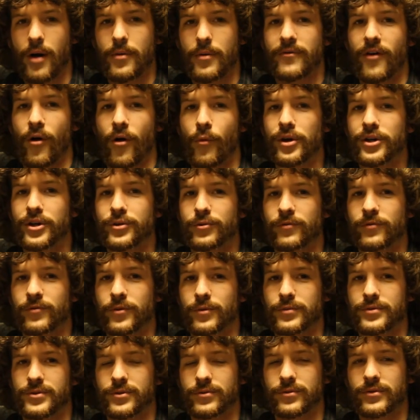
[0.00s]
If I went to a film
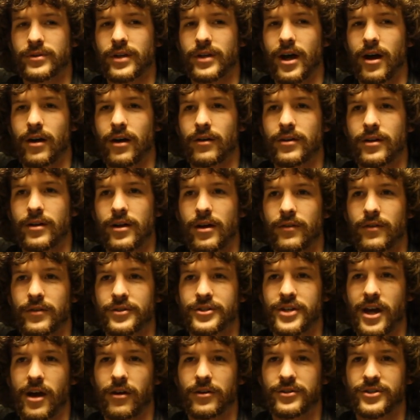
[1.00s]
school now, the
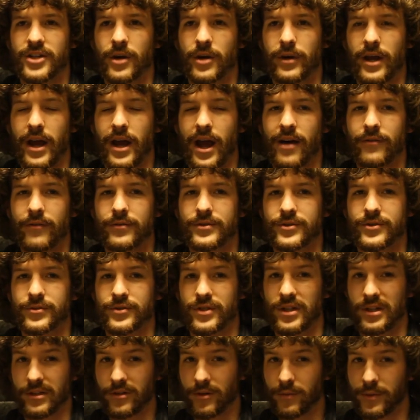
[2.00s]
challenge I would have is there's a
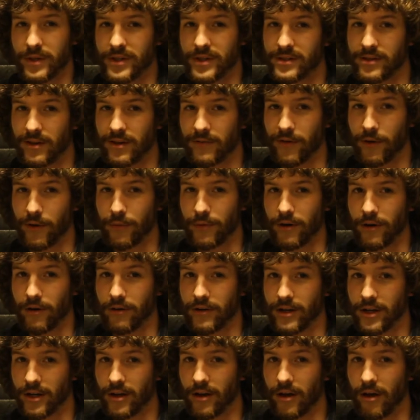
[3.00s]
little bit of stuff I would already
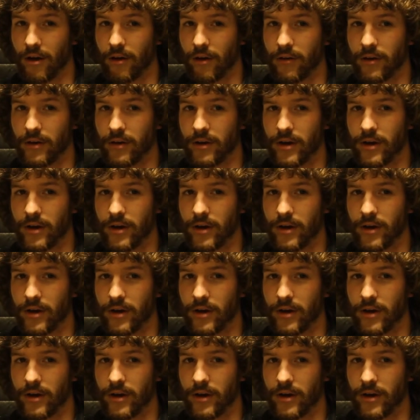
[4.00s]
know,